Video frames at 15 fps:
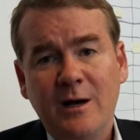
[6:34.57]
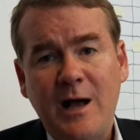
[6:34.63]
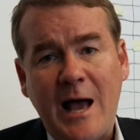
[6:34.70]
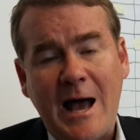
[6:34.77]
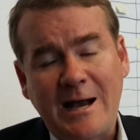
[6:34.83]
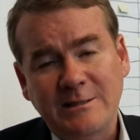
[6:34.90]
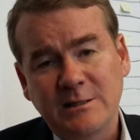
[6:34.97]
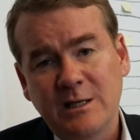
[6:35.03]

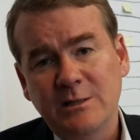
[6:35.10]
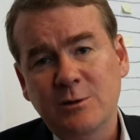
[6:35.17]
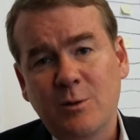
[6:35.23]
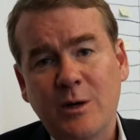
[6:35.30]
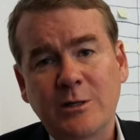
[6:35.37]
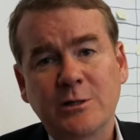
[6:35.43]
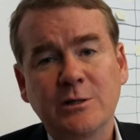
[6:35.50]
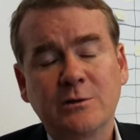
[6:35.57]
access
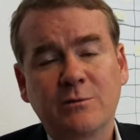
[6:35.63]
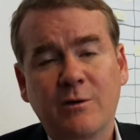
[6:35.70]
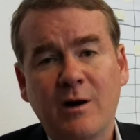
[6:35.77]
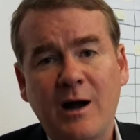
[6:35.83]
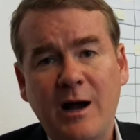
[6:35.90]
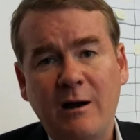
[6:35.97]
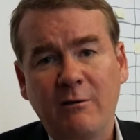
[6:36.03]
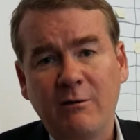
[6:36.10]
questions for
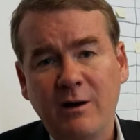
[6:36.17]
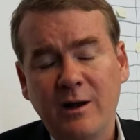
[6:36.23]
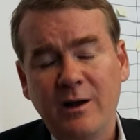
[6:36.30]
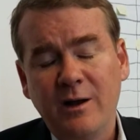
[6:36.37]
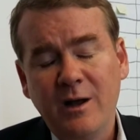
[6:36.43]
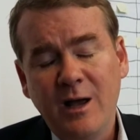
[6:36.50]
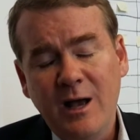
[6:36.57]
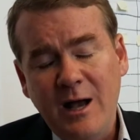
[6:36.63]
higher
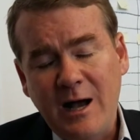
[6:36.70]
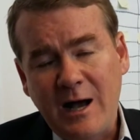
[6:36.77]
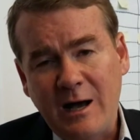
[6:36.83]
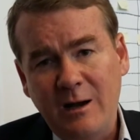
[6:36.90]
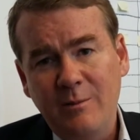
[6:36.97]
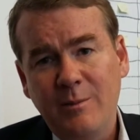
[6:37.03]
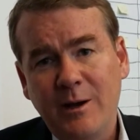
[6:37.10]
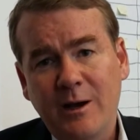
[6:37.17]
ed, how
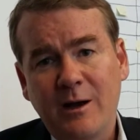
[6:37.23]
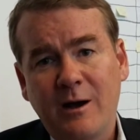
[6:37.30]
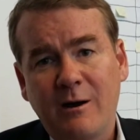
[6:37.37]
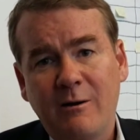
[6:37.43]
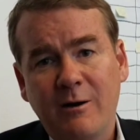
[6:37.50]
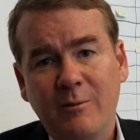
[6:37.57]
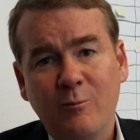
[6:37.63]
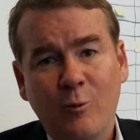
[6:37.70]
to make
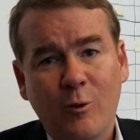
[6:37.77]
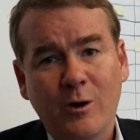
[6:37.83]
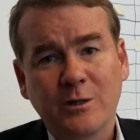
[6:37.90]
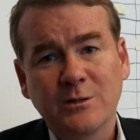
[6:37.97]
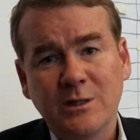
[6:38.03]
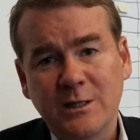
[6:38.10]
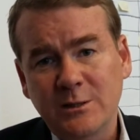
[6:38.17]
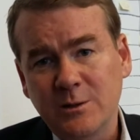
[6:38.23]
higher ed more
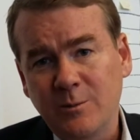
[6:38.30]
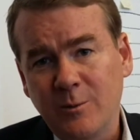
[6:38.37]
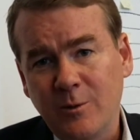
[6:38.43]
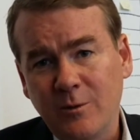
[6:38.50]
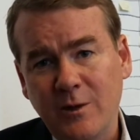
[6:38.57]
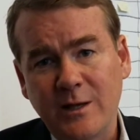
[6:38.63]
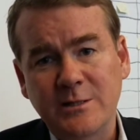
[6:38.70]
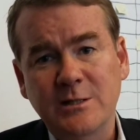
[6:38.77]

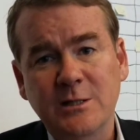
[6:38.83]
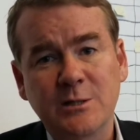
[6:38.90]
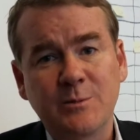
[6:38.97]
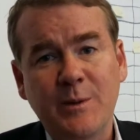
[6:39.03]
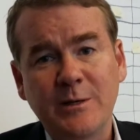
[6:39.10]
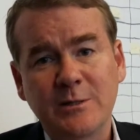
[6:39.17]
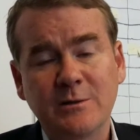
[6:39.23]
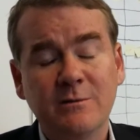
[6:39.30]
accessible, less
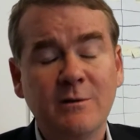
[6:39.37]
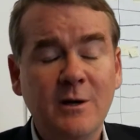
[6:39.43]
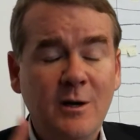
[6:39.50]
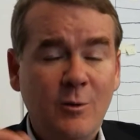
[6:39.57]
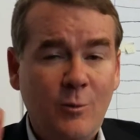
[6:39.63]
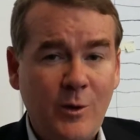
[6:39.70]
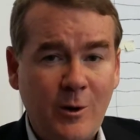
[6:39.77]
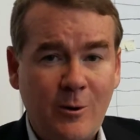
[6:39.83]
expensive.
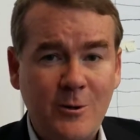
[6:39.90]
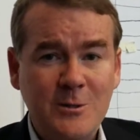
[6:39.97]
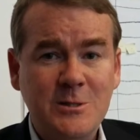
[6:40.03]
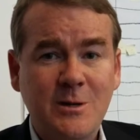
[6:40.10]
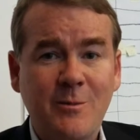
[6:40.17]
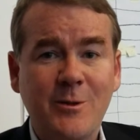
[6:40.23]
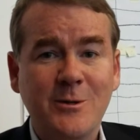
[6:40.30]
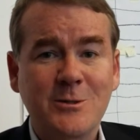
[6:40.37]
We heard
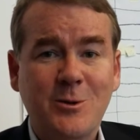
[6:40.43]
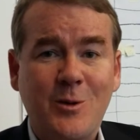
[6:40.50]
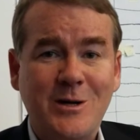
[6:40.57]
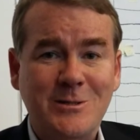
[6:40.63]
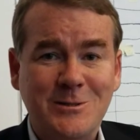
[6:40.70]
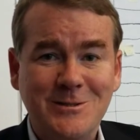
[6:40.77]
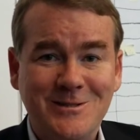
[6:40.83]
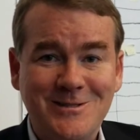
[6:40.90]
some of those
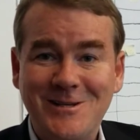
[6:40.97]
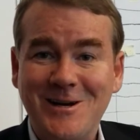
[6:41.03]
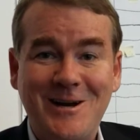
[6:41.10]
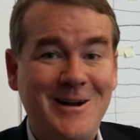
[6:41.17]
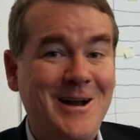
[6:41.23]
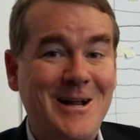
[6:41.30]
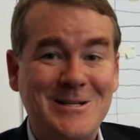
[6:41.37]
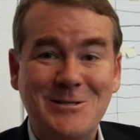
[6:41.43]
questions today,
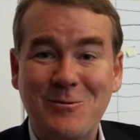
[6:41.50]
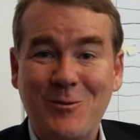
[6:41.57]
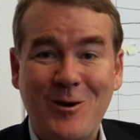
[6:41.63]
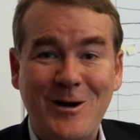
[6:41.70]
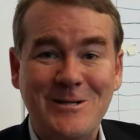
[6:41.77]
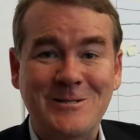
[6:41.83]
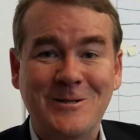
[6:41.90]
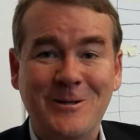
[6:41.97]
not
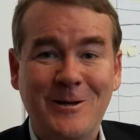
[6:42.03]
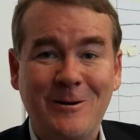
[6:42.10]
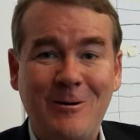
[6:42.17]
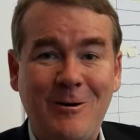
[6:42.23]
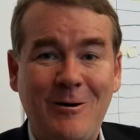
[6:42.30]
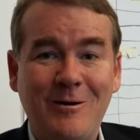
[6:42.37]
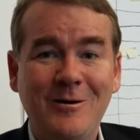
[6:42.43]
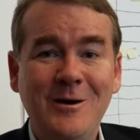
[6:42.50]
surprisingly at
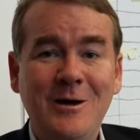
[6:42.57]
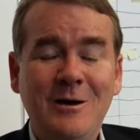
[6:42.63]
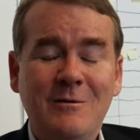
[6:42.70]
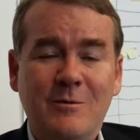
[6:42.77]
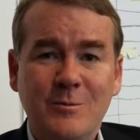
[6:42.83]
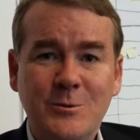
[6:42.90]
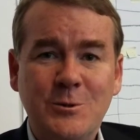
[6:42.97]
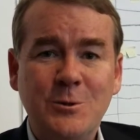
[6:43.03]
all,
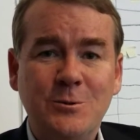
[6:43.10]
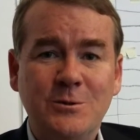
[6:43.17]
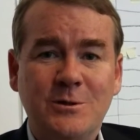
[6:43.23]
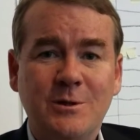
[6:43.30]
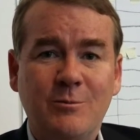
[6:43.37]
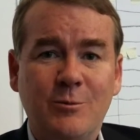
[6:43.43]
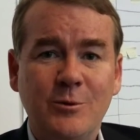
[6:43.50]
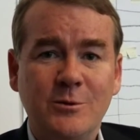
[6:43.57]
from
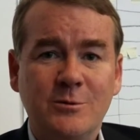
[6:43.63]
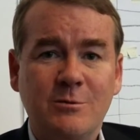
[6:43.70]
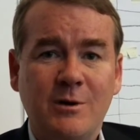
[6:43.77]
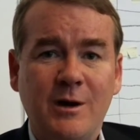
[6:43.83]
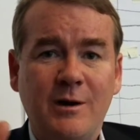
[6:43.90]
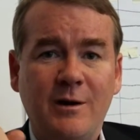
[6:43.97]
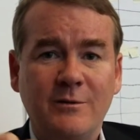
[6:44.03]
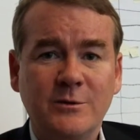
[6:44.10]
students at Bruce
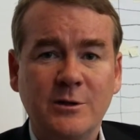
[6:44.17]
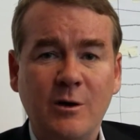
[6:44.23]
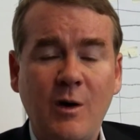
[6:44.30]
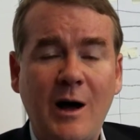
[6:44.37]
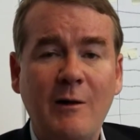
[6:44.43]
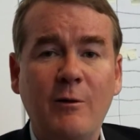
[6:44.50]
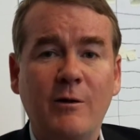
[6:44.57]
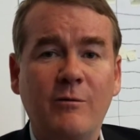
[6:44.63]
Randolph. So
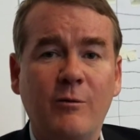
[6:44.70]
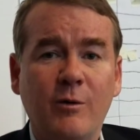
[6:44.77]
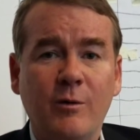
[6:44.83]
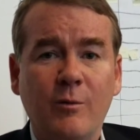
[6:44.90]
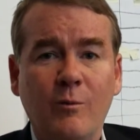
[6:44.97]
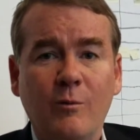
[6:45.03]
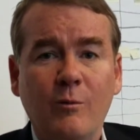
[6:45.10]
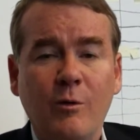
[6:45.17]
I look forward
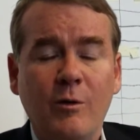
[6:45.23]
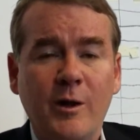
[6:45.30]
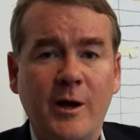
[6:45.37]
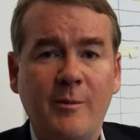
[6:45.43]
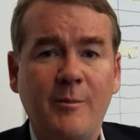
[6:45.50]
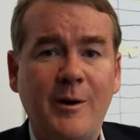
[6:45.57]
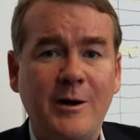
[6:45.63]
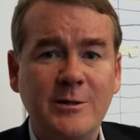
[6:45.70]
to
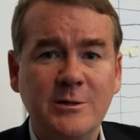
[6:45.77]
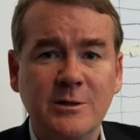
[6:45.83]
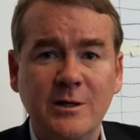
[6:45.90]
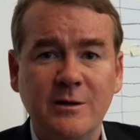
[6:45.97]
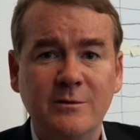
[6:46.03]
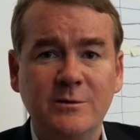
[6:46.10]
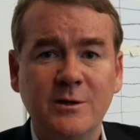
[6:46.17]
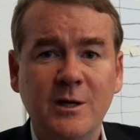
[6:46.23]
rolling up my
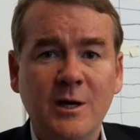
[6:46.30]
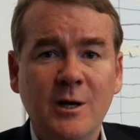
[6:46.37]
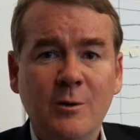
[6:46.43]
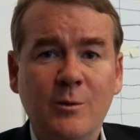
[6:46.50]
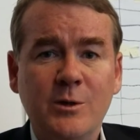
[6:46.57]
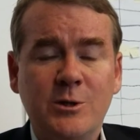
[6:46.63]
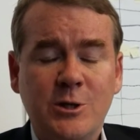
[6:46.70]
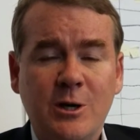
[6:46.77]
sleeves
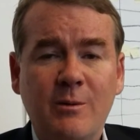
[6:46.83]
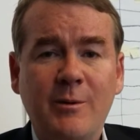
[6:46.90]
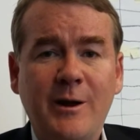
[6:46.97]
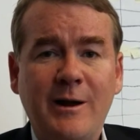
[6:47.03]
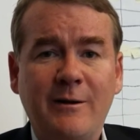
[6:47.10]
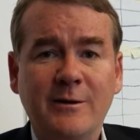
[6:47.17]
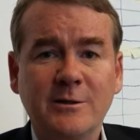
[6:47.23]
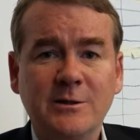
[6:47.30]
with
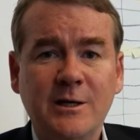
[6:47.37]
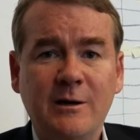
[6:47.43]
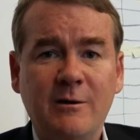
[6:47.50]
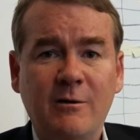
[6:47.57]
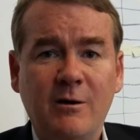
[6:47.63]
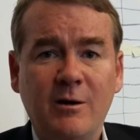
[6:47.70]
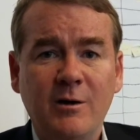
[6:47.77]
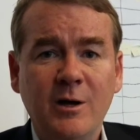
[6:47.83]
Chairman
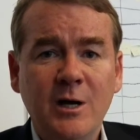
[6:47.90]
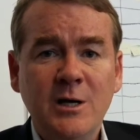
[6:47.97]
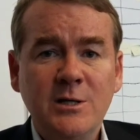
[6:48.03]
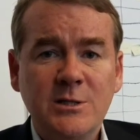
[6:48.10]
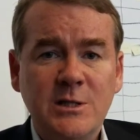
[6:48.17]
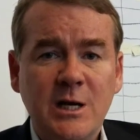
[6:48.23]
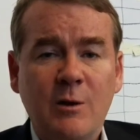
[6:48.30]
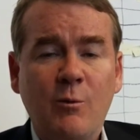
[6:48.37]
Alexander and
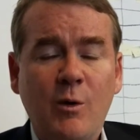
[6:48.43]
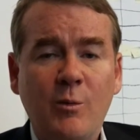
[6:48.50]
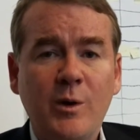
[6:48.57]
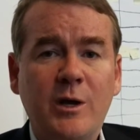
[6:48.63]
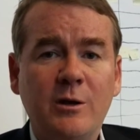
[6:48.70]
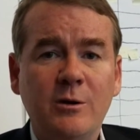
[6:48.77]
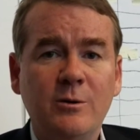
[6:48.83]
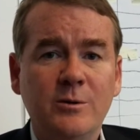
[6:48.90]
seeing what
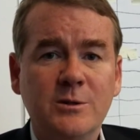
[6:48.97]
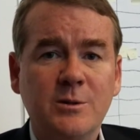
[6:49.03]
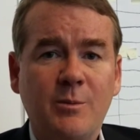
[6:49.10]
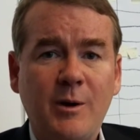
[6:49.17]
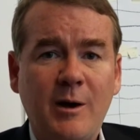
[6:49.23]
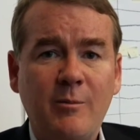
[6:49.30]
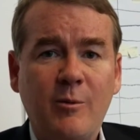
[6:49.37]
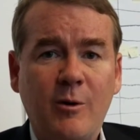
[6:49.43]
we can do as a
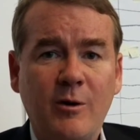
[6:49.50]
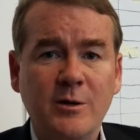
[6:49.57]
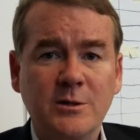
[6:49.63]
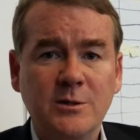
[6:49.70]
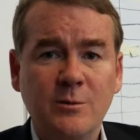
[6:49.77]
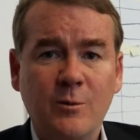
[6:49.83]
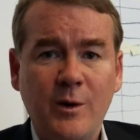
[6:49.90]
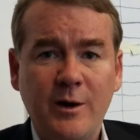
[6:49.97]

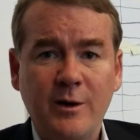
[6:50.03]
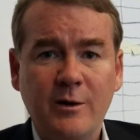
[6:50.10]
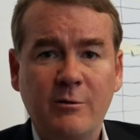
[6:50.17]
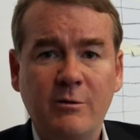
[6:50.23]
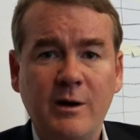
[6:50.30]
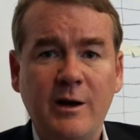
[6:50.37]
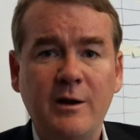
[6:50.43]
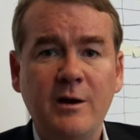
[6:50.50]
bipartisan way to
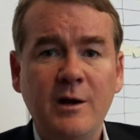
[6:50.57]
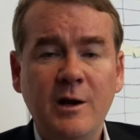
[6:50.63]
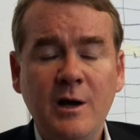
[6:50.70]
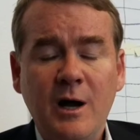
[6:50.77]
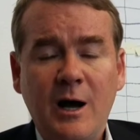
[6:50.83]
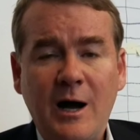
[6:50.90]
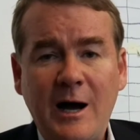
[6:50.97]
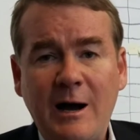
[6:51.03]
create
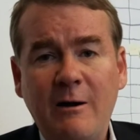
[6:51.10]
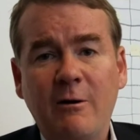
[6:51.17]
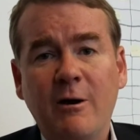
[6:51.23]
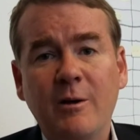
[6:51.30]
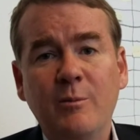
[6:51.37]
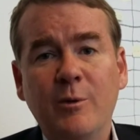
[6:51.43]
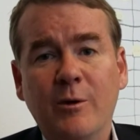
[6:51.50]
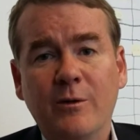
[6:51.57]
a higher
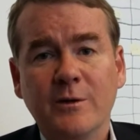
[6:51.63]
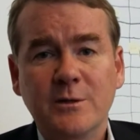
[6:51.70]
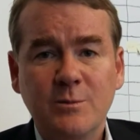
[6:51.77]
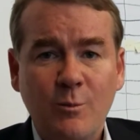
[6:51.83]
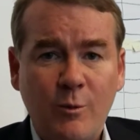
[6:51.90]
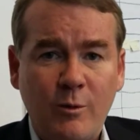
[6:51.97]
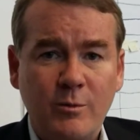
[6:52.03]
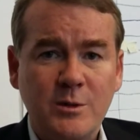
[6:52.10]
ed bill
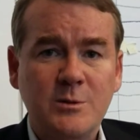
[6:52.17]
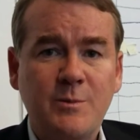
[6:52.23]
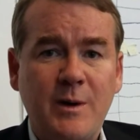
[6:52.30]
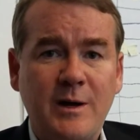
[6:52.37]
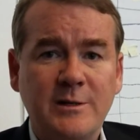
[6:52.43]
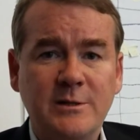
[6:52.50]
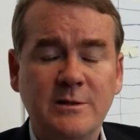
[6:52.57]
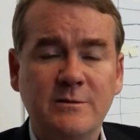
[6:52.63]
that's more
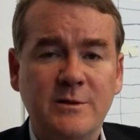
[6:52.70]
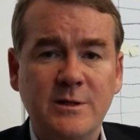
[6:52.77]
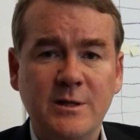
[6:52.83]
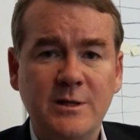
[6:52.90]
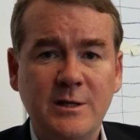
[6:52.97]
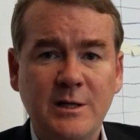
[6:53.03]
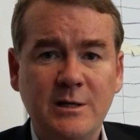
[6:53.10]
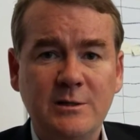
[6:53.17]
responsive to
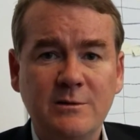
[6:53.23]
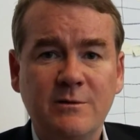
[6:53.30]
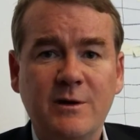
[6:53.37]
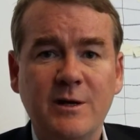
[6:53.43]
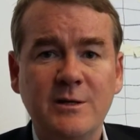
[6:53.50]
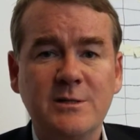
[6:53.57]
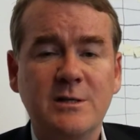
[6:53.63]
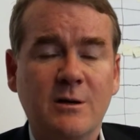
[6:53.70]
the needs of
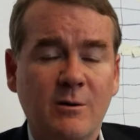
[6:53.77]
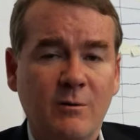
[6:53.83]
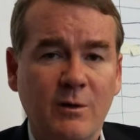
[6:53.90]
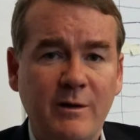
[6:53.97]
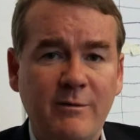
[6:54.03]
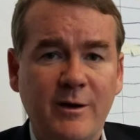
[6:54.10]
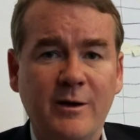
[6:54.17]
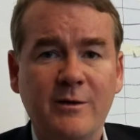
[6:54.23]
kids that are
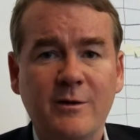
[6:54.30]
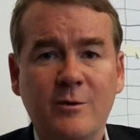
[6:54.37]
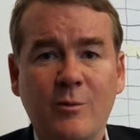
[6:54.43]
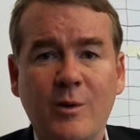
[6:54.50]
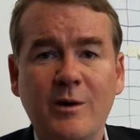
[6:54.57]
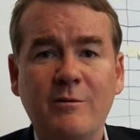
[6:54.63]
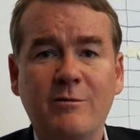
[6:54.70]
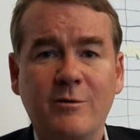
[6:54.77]
living in the
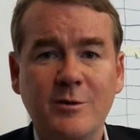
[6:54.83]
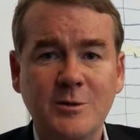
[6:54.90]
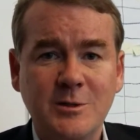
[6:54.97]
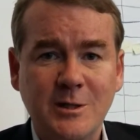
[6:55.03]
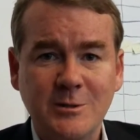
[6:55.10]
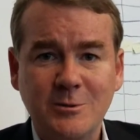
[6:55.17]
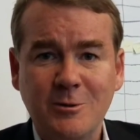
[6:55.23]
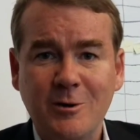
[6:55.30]
21st
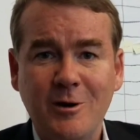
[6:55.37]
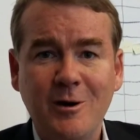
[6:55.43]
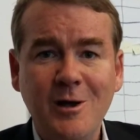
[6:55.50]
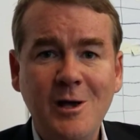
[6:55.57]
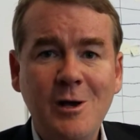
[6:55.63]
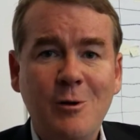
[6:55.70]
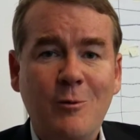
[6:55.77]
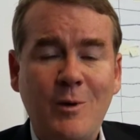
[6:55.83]
century
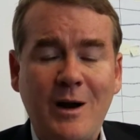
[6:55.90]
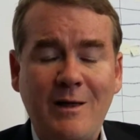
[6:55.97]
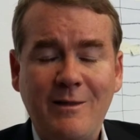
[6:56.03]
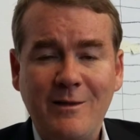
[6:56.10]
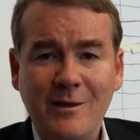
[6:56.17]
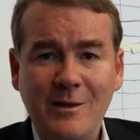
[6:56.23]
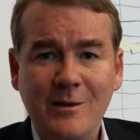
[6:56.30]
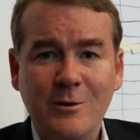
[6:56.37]

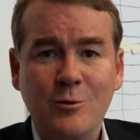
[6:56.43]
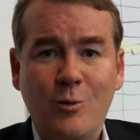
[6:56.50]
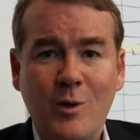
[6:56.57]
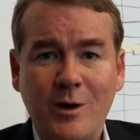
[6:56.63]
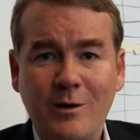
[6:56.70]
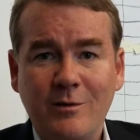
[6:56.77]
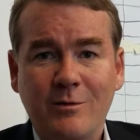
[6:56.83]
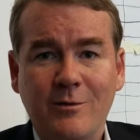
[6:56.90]
rather than the
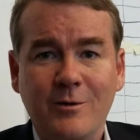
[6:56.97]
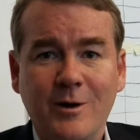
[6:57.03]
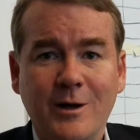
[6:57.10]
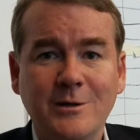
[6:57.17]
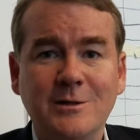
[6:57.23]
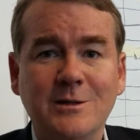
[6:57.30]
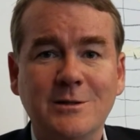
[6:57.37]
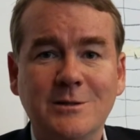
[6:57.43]
20th or
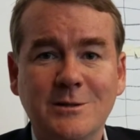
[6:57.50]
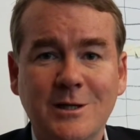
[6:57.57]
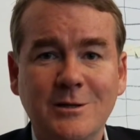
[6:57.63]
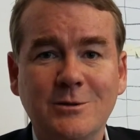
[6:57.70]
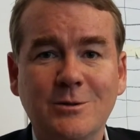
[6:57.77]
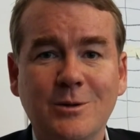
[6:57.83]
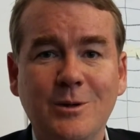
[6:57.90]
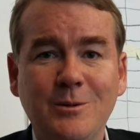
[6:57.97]
19th
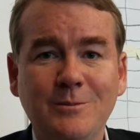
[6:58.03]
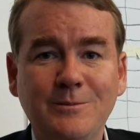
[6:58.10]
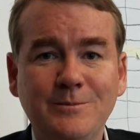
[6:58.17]
century.